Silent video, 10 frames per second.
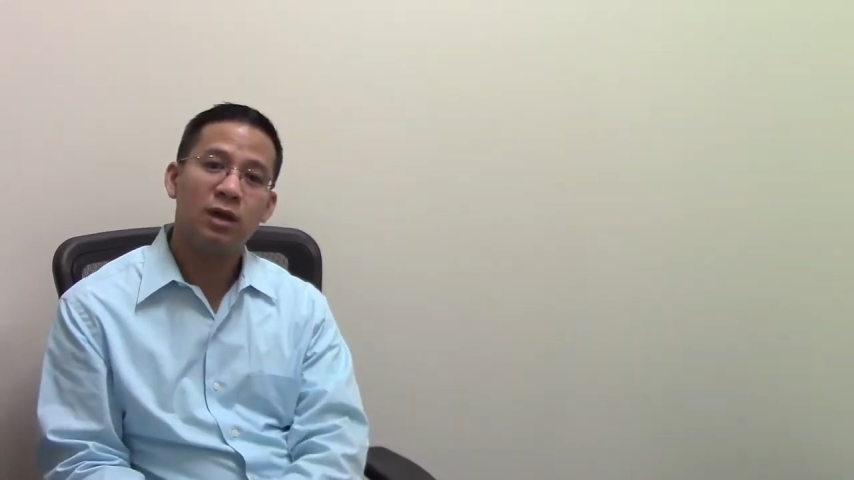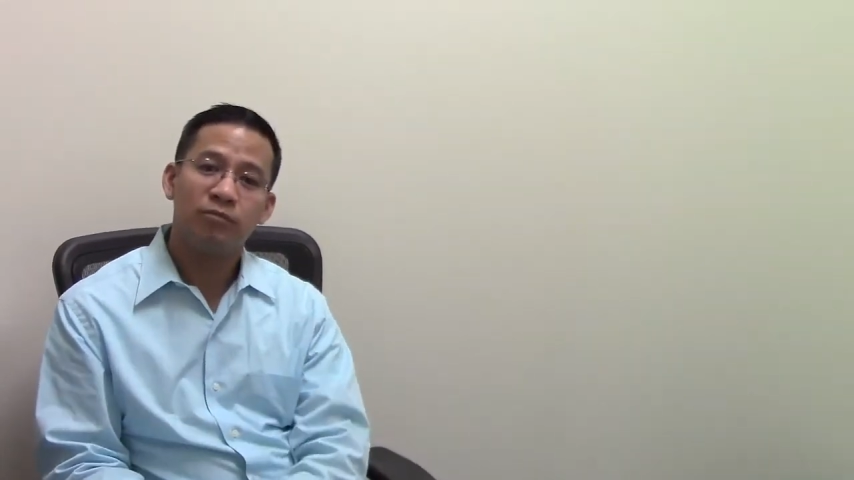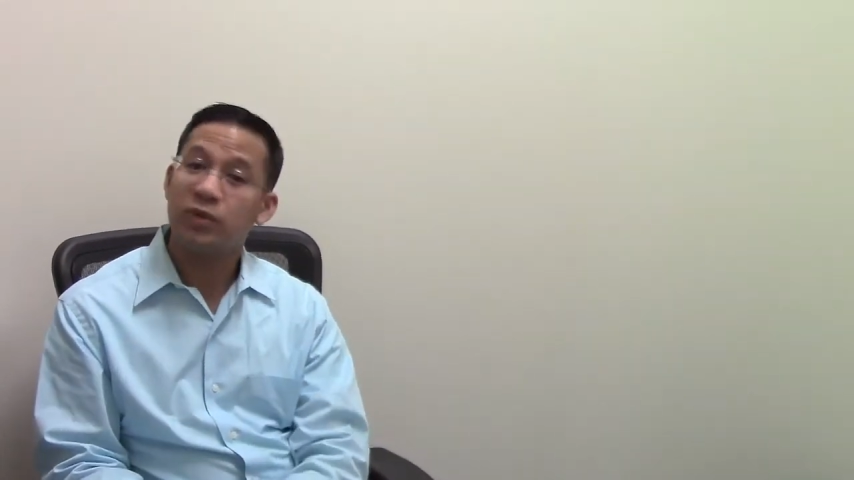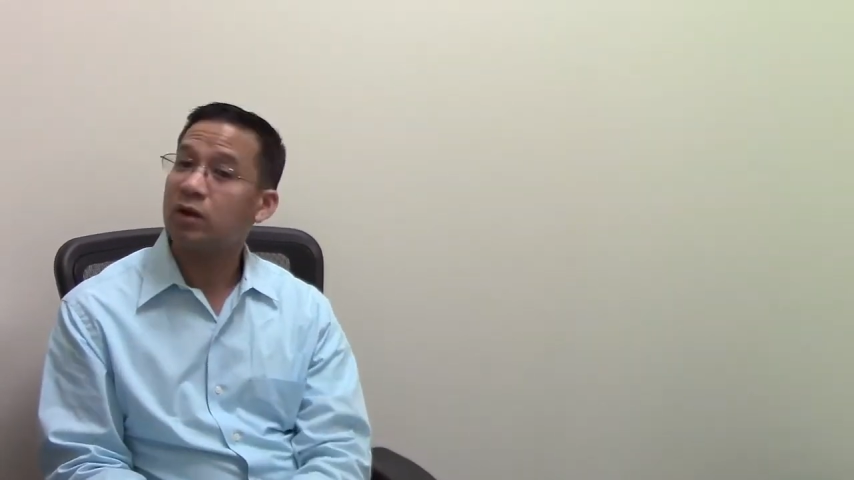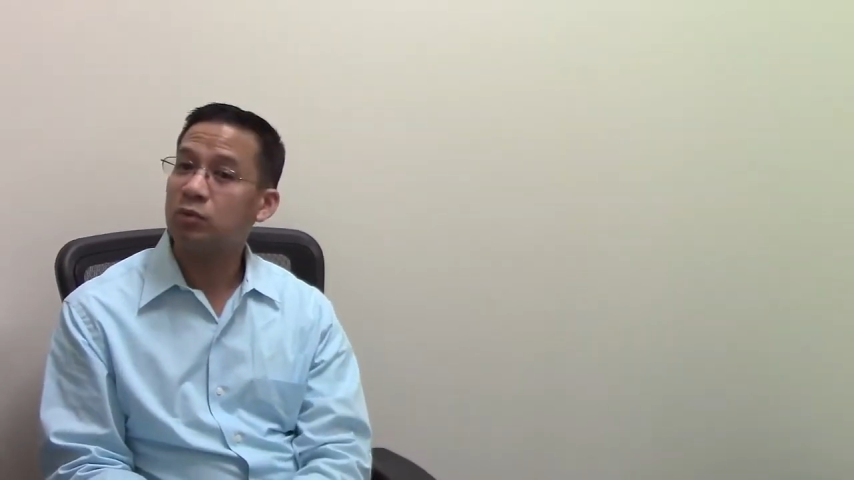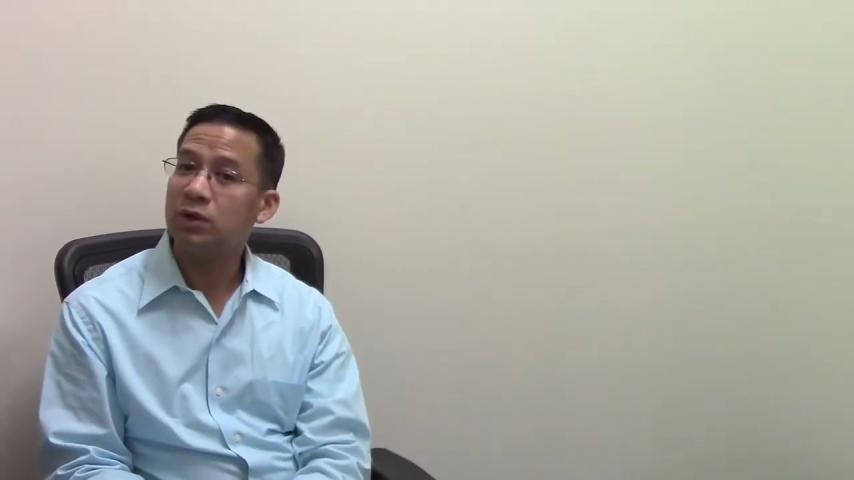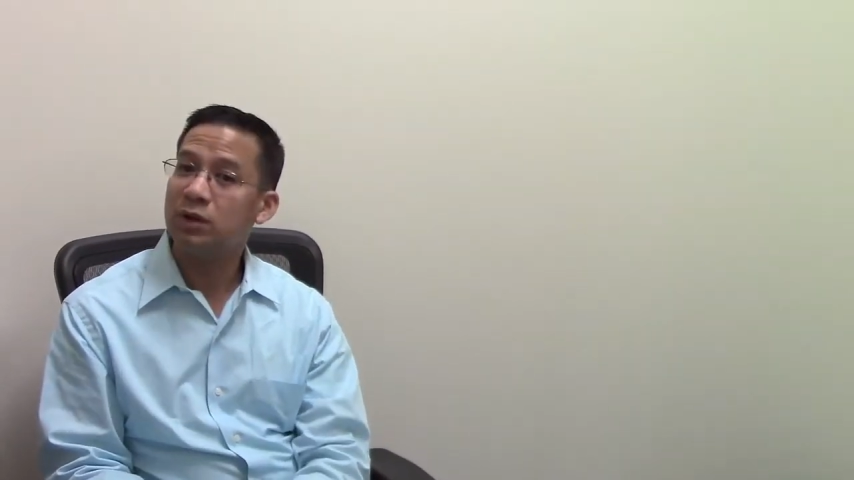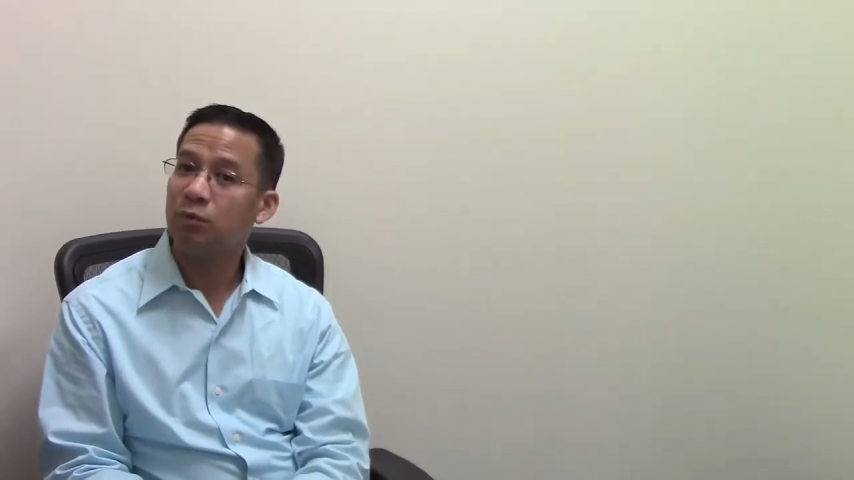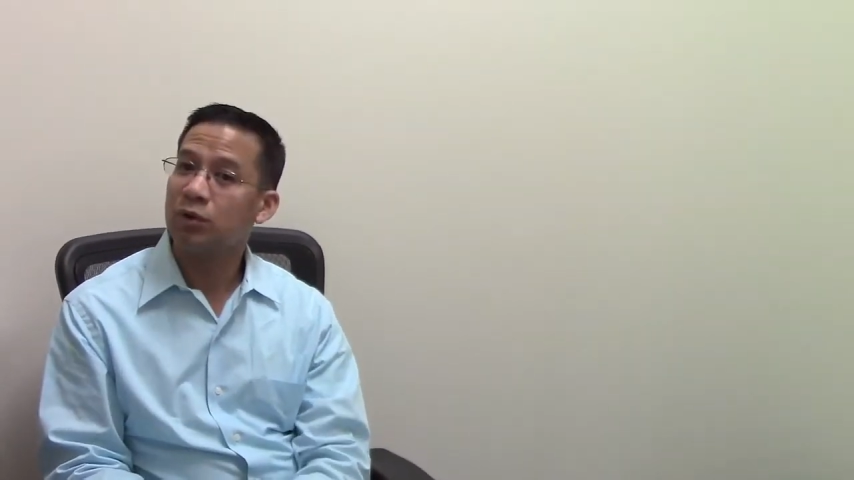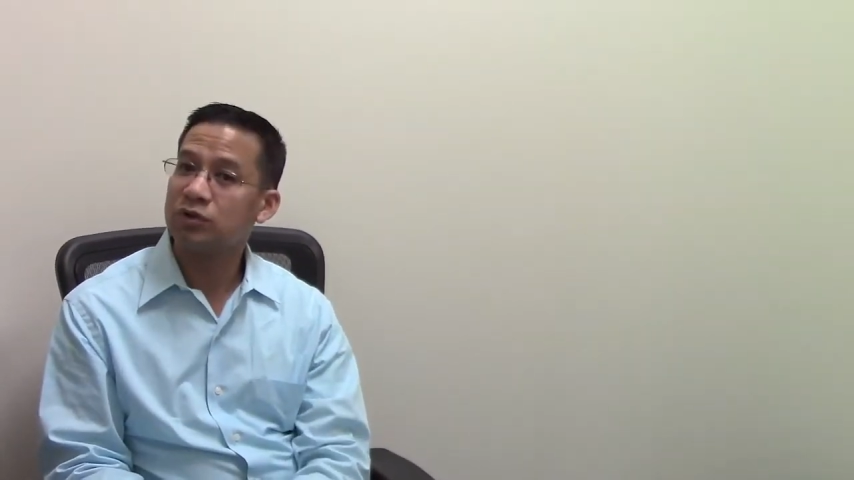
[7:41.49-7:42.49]
that really
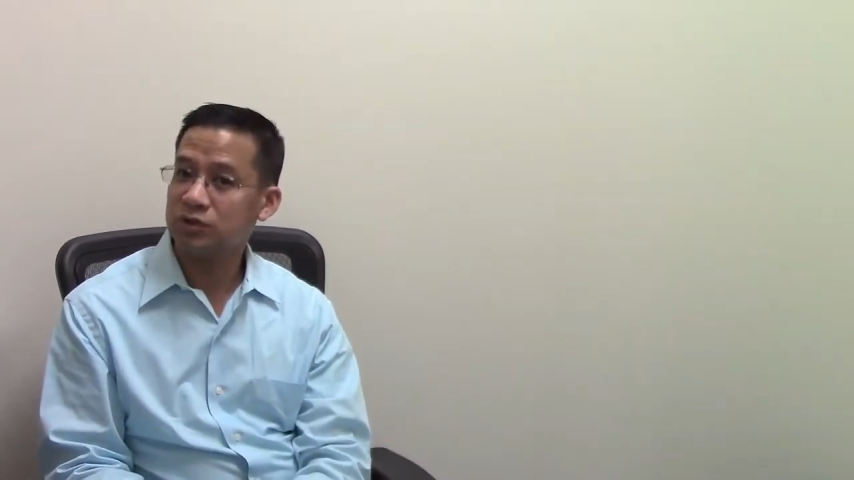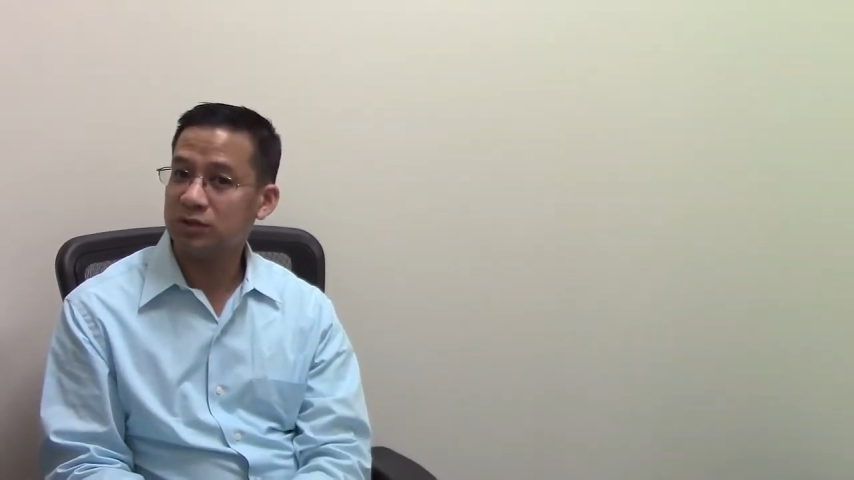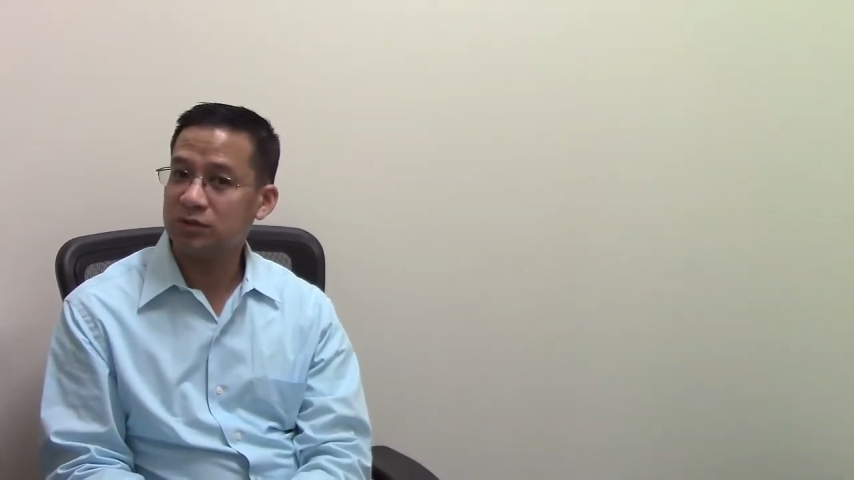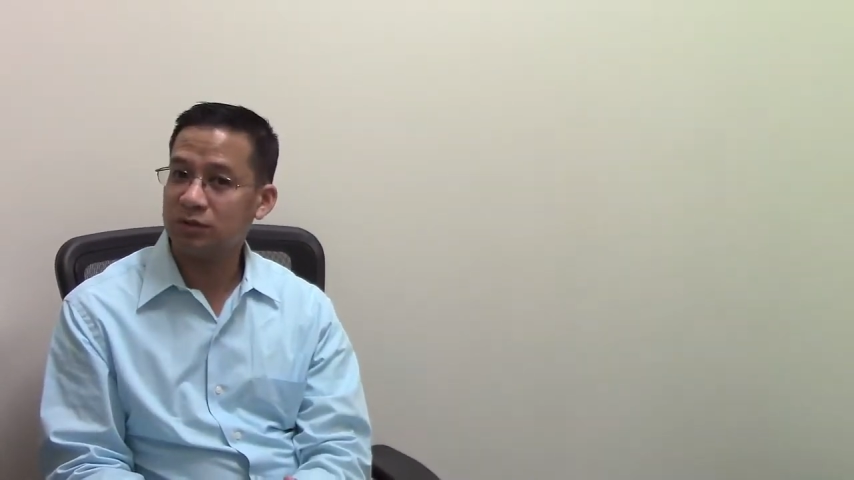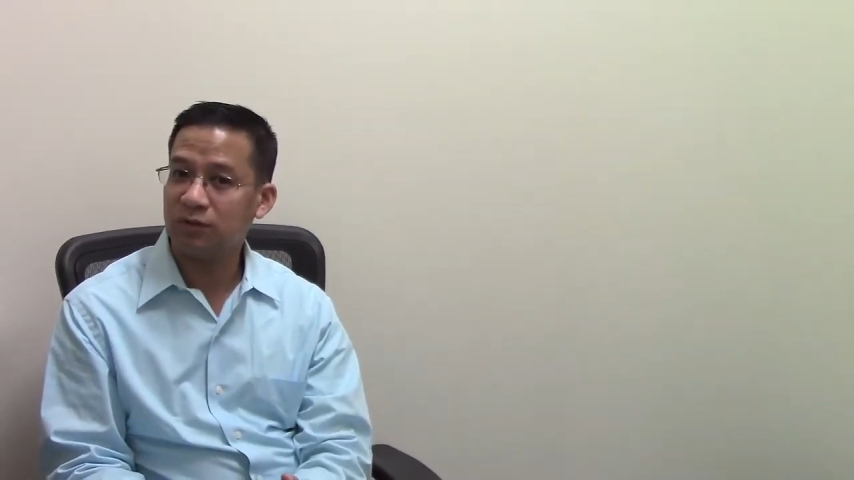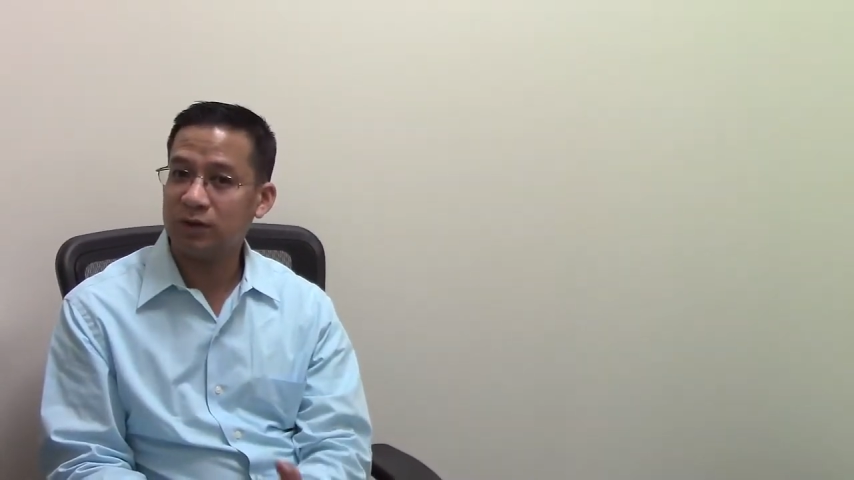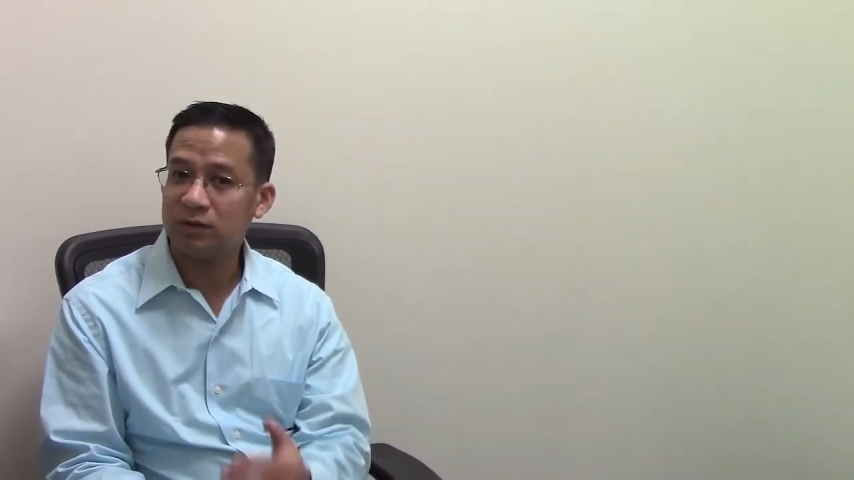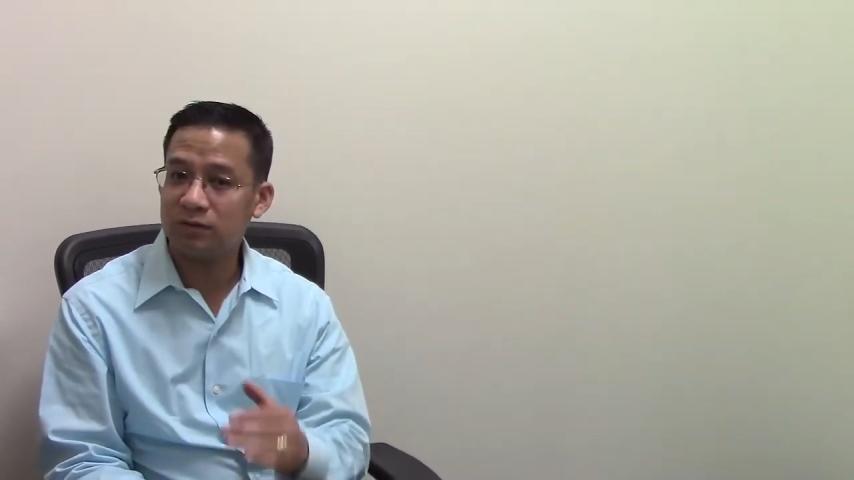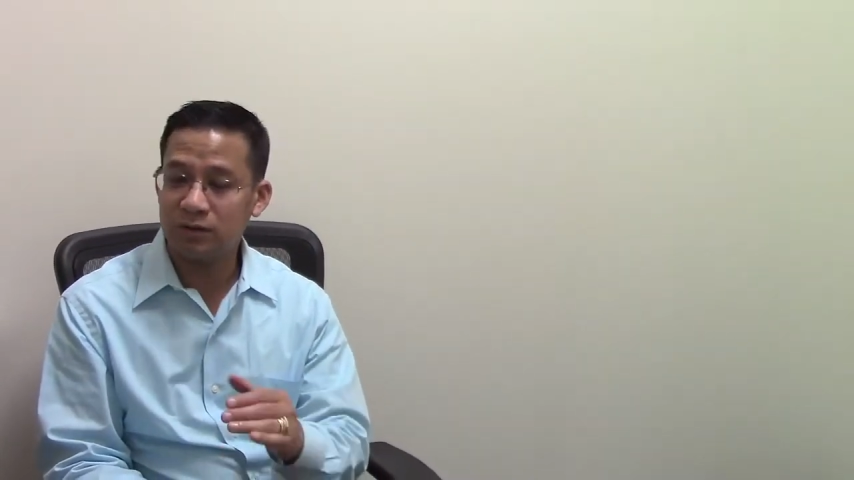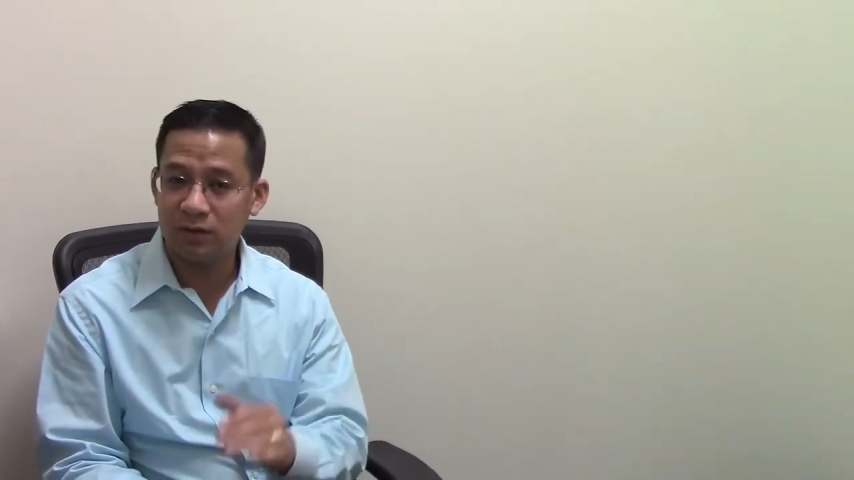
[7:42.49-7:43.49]
works and is
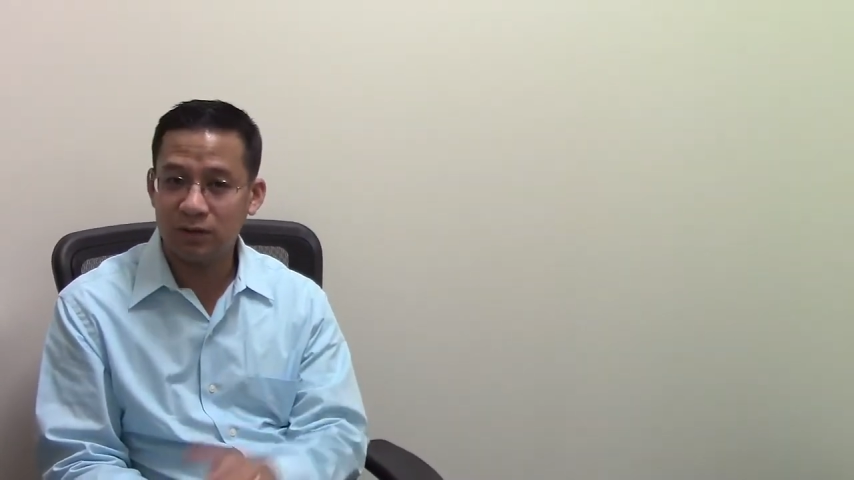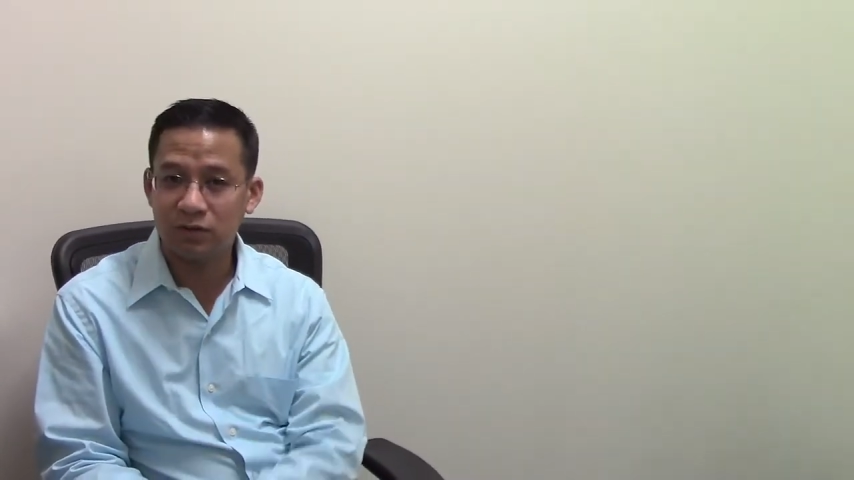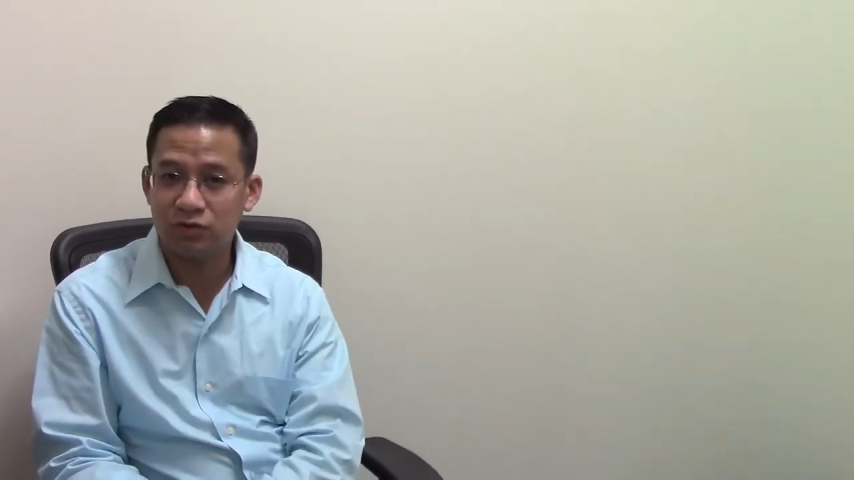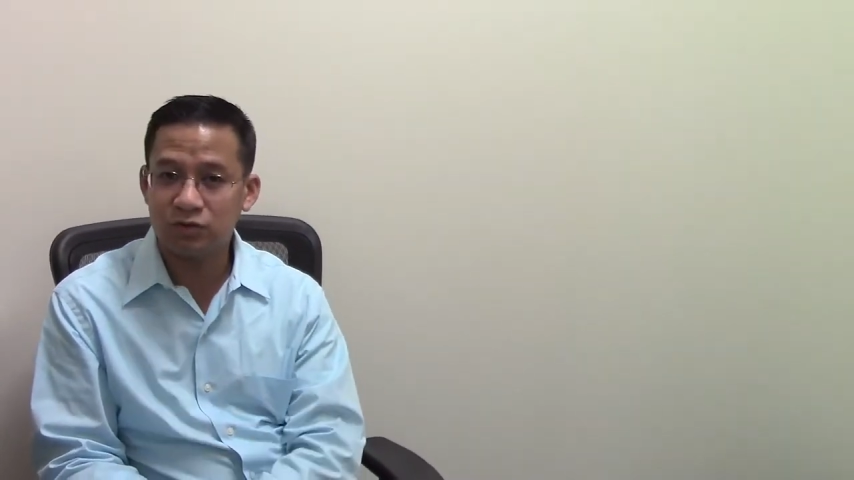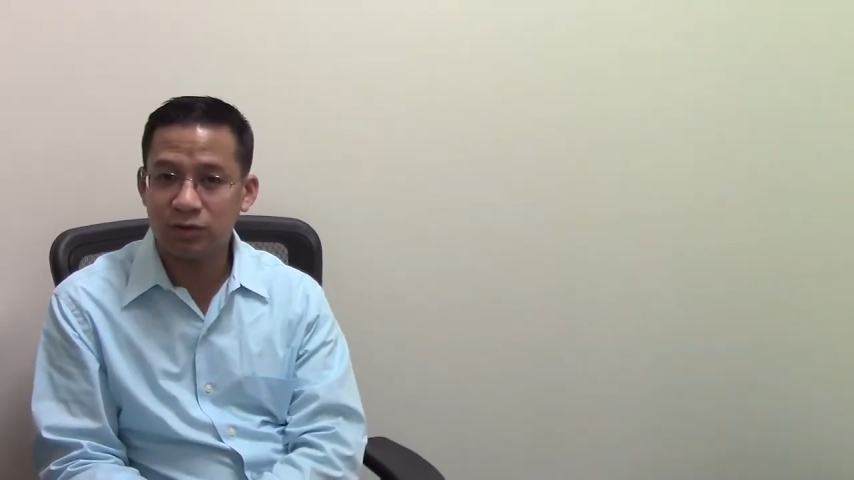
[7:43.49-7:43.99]
effective in the industry.